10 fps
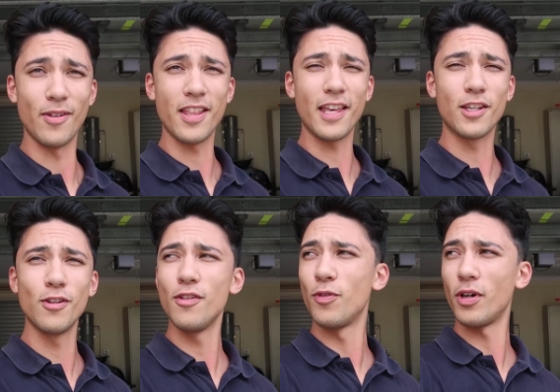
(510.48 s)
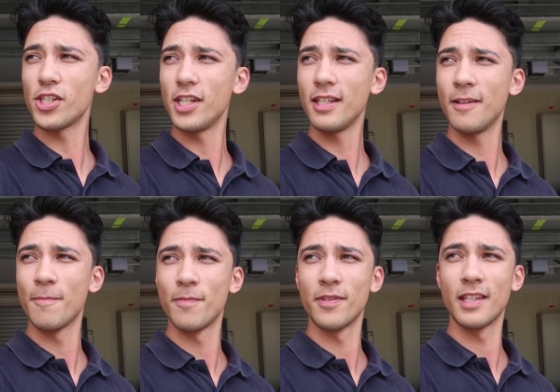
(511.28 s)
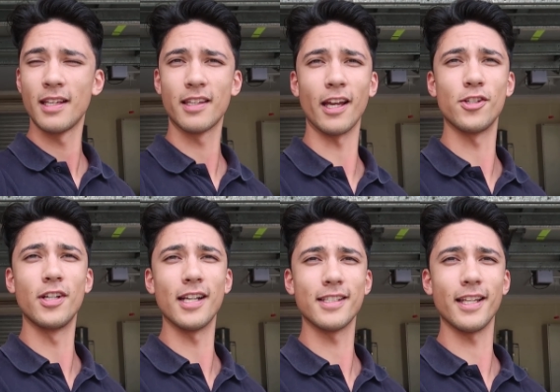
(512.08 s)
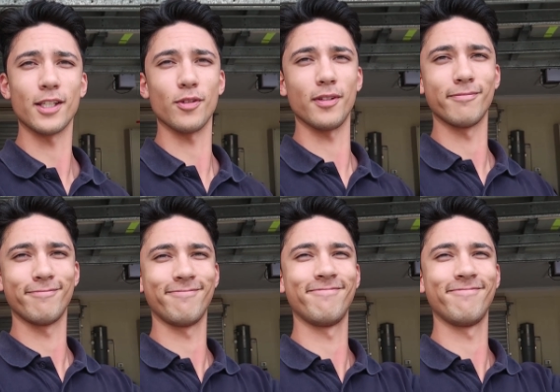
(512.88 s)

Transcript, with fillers: Anyway, thank you for watching. Catch you guys in the next one.